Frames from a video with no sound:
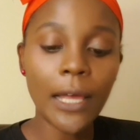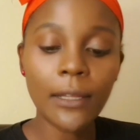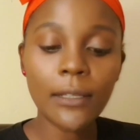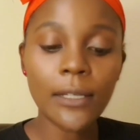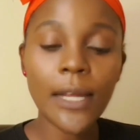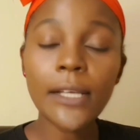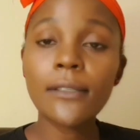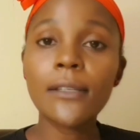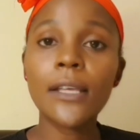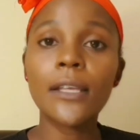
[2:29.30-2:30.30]
And then the
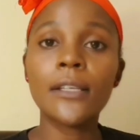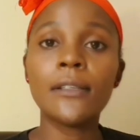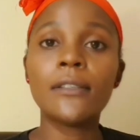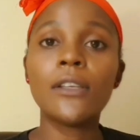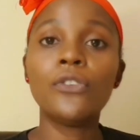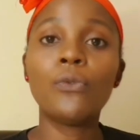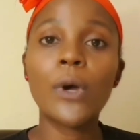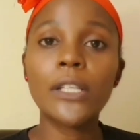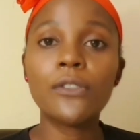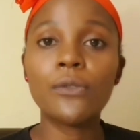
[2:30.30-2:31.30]
next thing is you
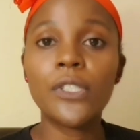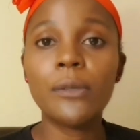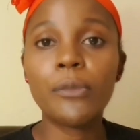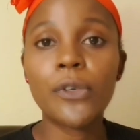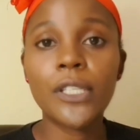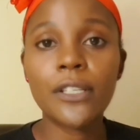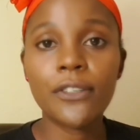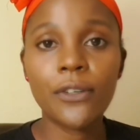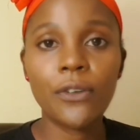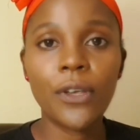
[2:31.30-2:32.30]
want to deep
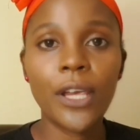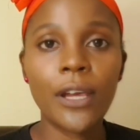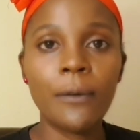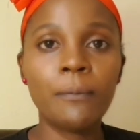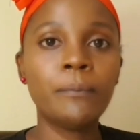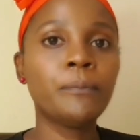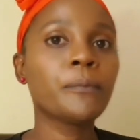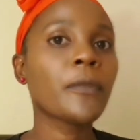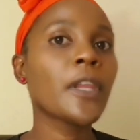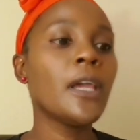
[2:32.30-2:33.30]
condition your hair.
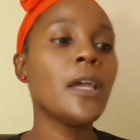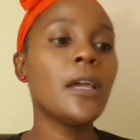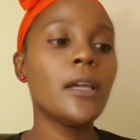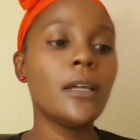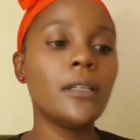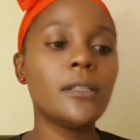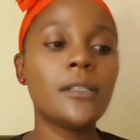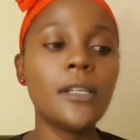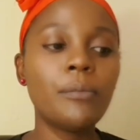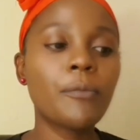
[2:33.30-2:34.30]

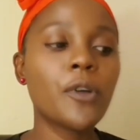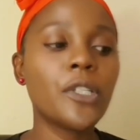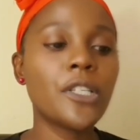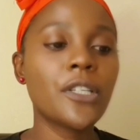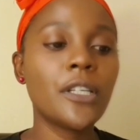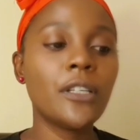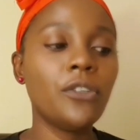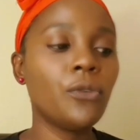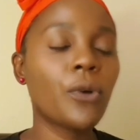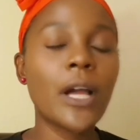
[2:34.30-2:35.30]
Deep conditioning,
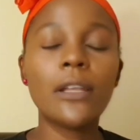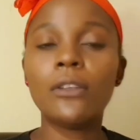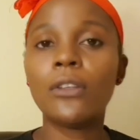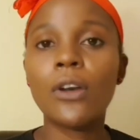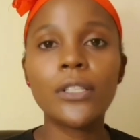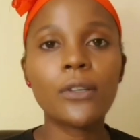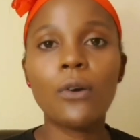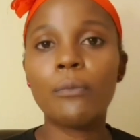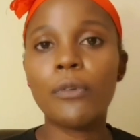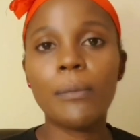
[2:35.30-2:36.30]
you cannot
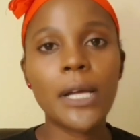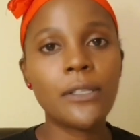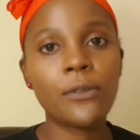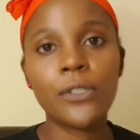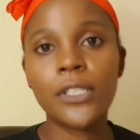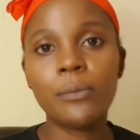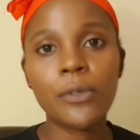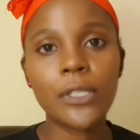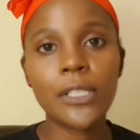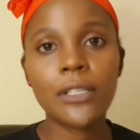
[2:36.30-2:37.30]
compromise on
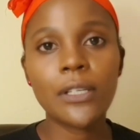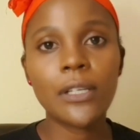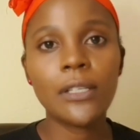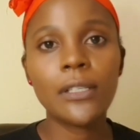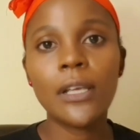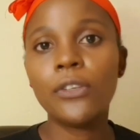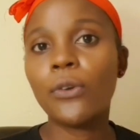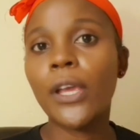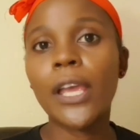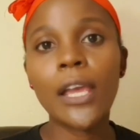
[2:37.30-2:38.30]
deep conditioning.
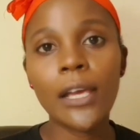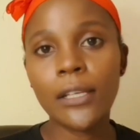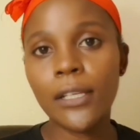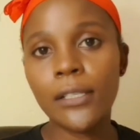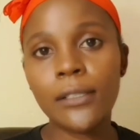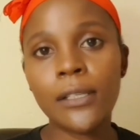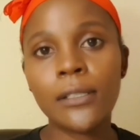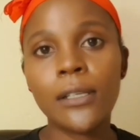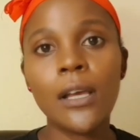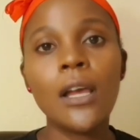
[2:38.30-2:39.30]
Your hair needs
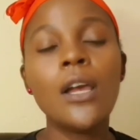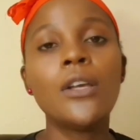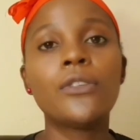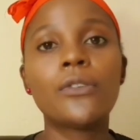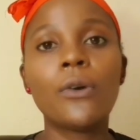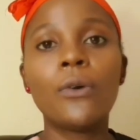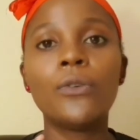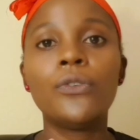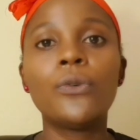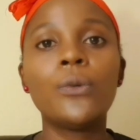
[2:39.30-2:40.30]
it.
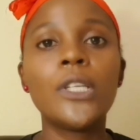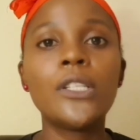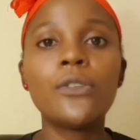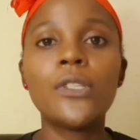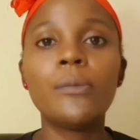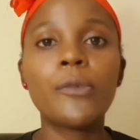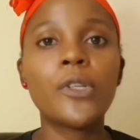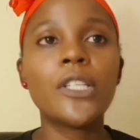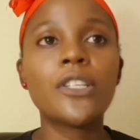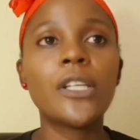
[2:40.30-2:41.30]
So you need to deep
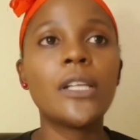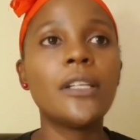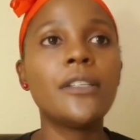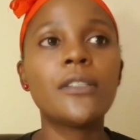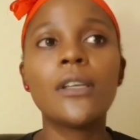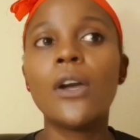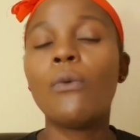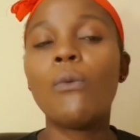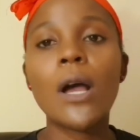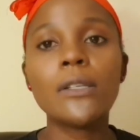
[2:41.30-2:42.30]
condition at least
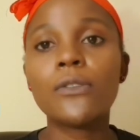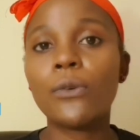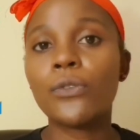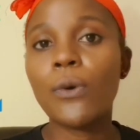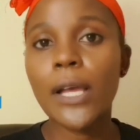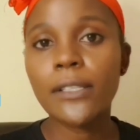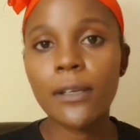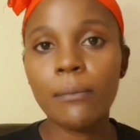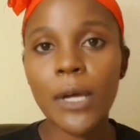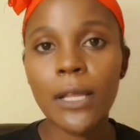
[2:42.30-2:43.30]
once or twice
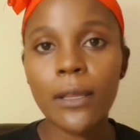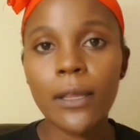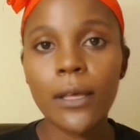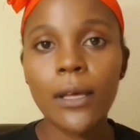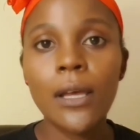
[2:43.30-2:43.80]
a month.